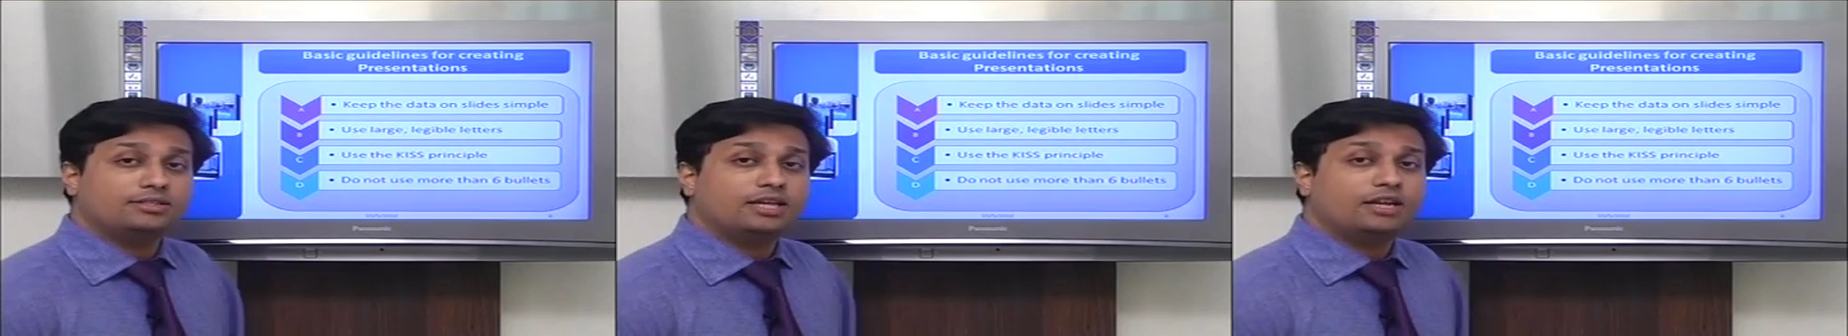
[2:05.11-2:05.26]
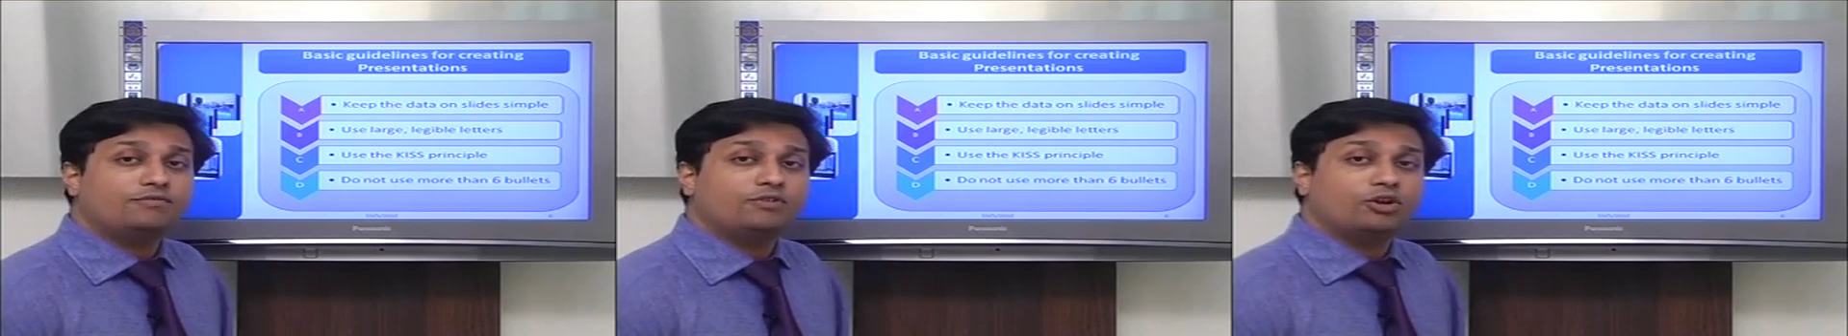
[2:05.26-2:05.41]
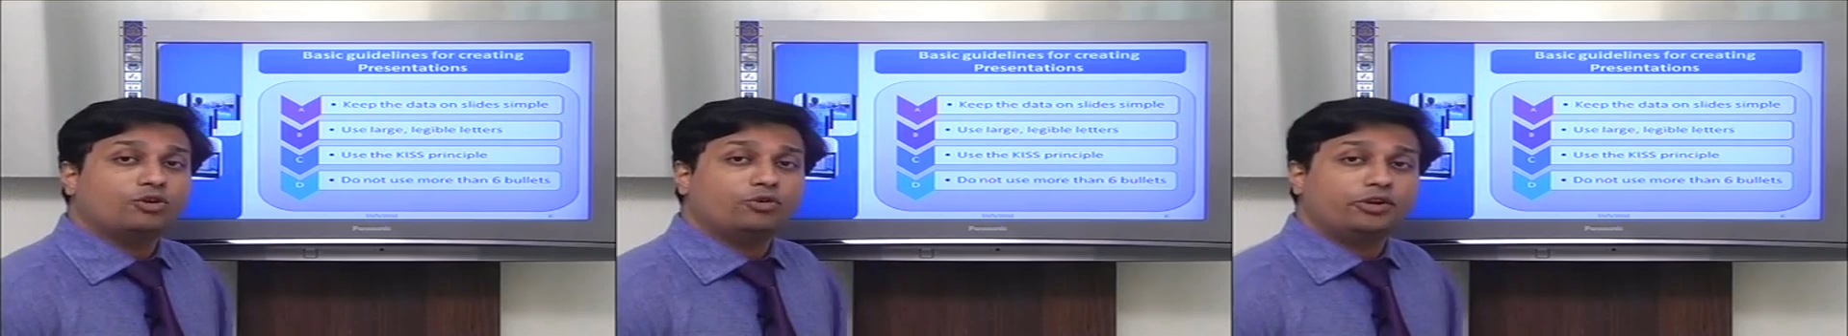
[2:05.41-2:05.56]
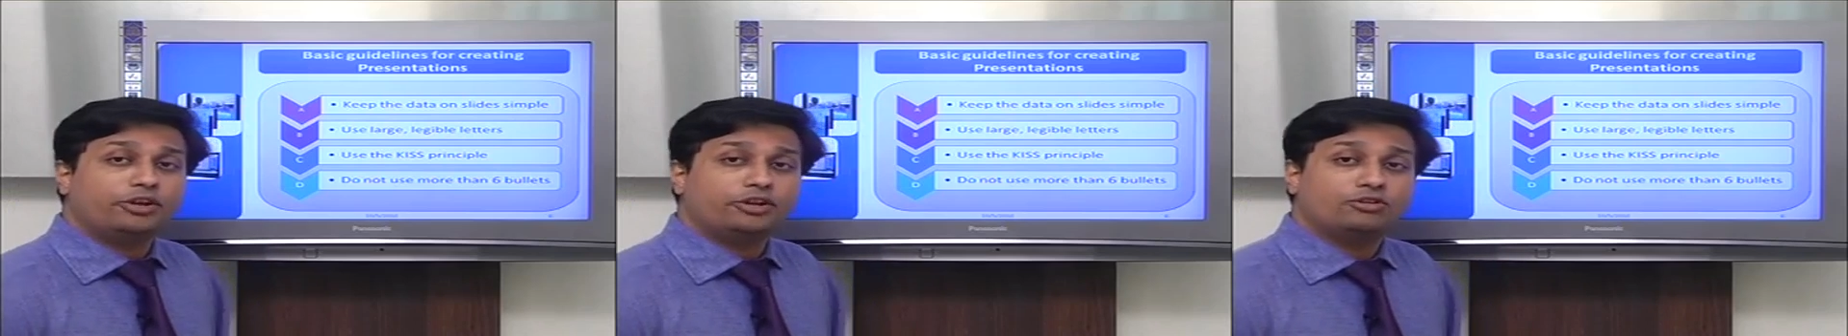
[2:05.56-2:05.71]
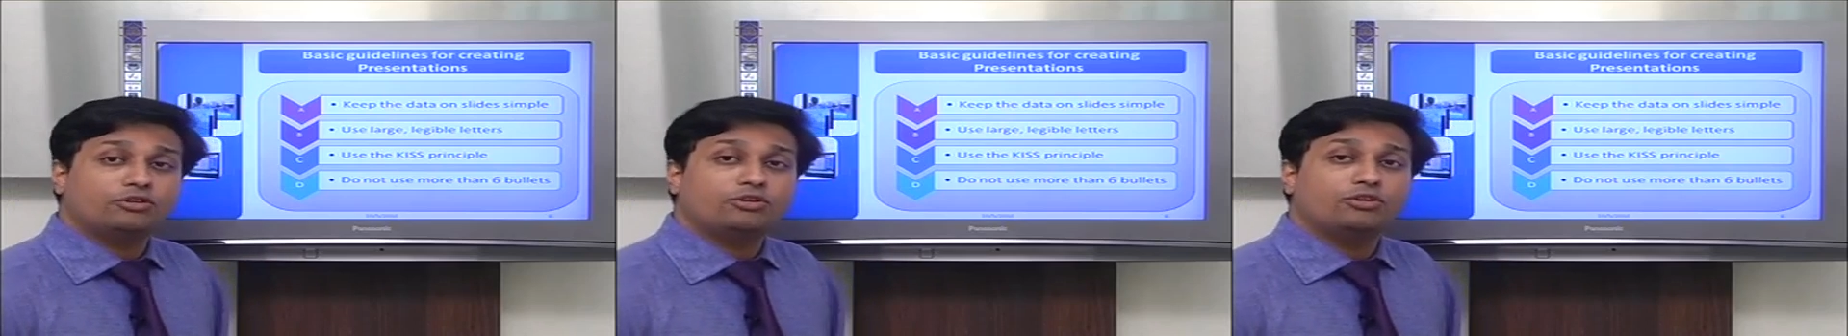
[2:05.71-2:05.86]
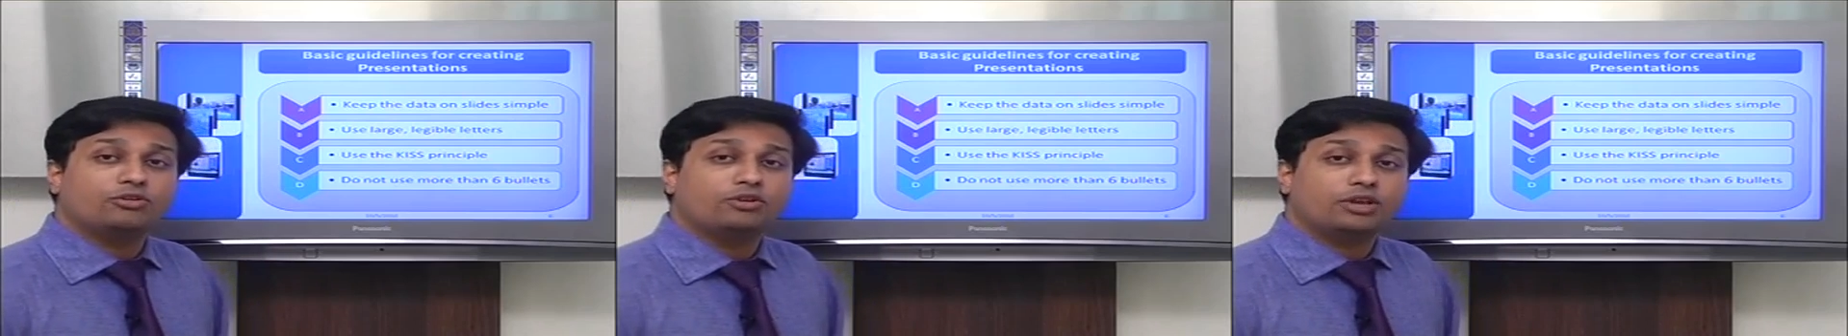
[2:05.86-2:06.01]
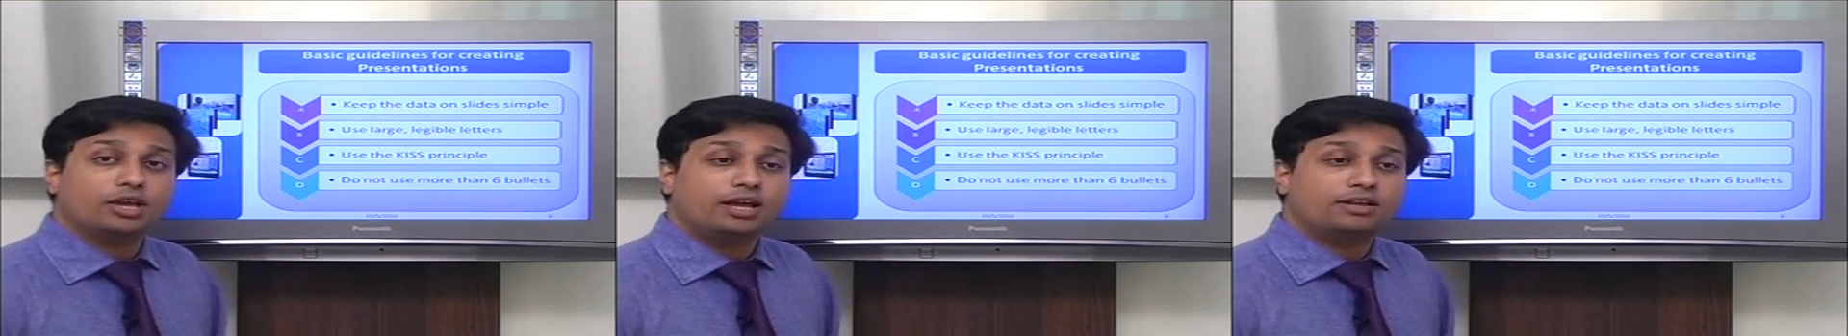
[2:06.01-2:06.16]
that we are going to
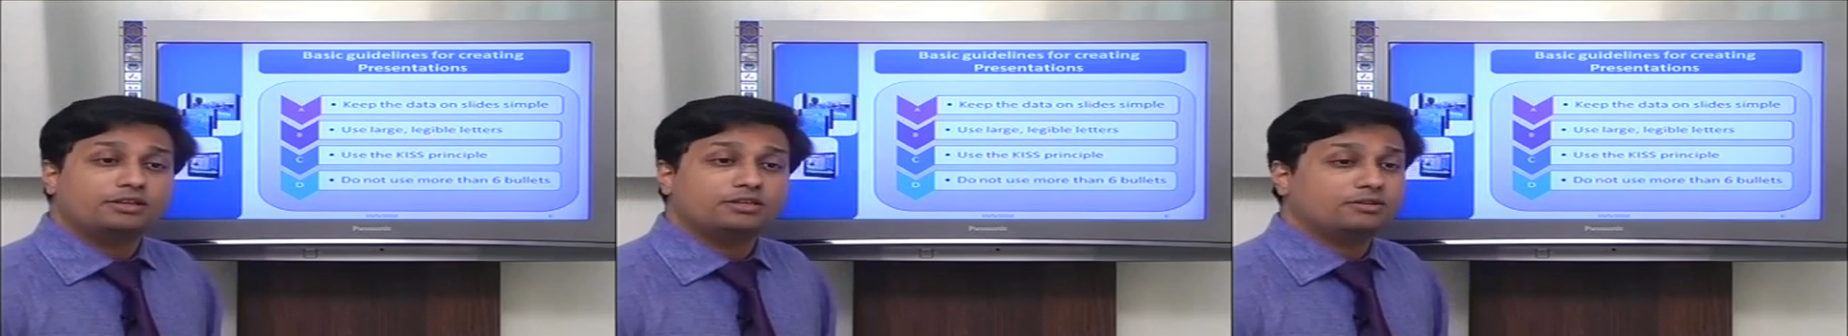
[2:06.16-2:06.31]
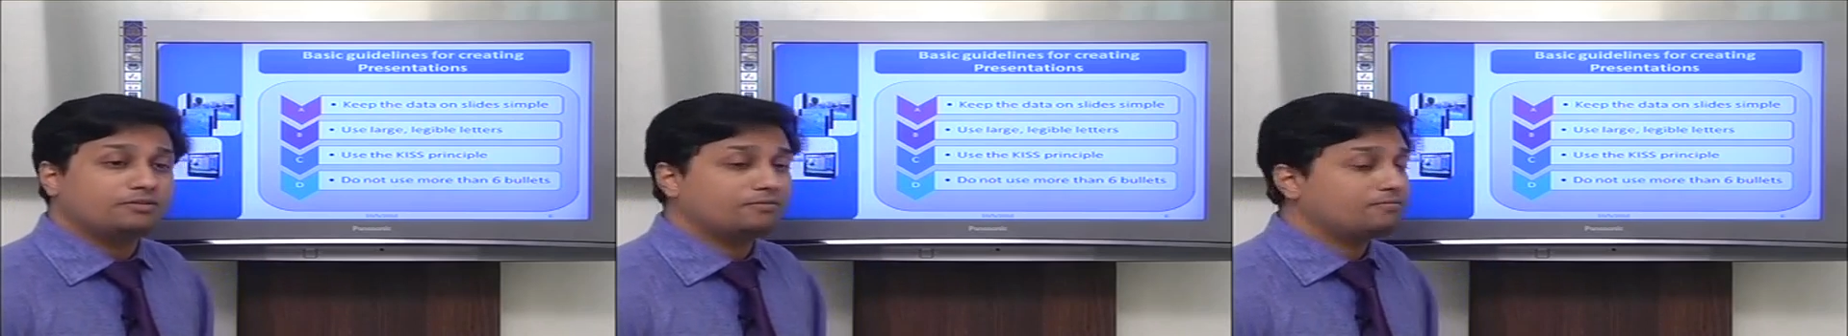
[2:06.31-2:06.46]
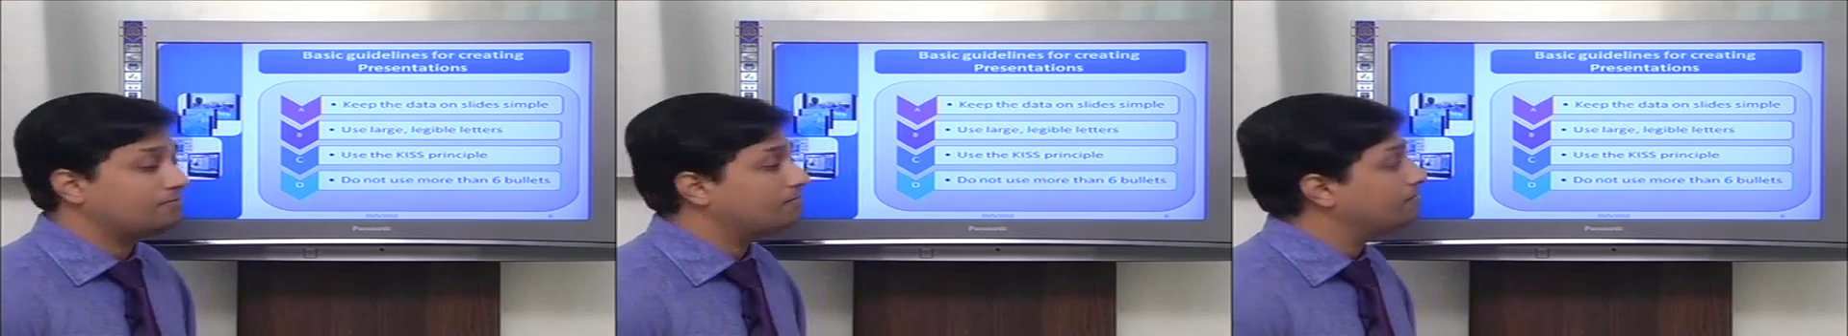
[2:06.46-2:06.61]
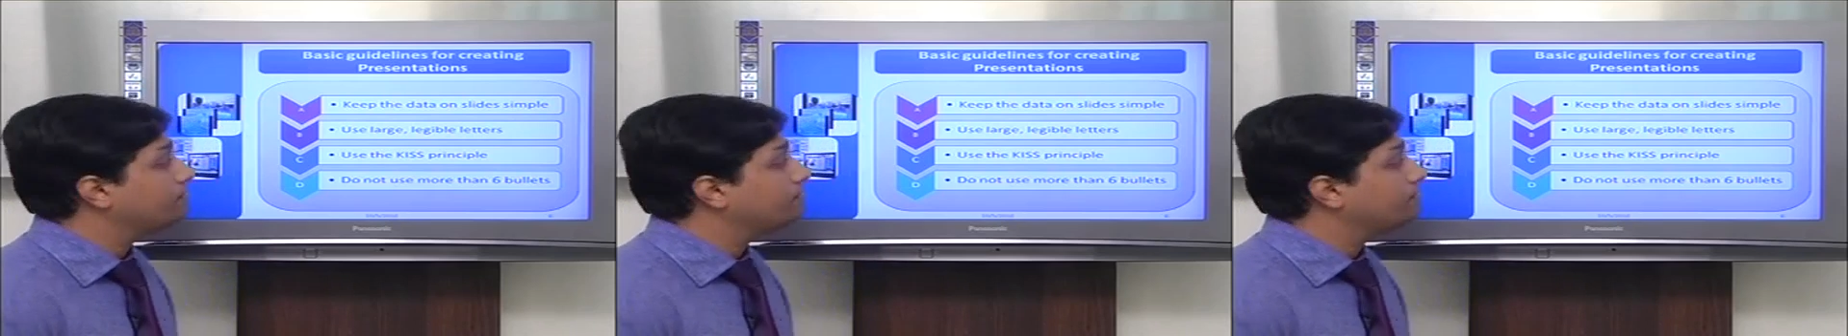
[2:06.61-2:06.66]
look at.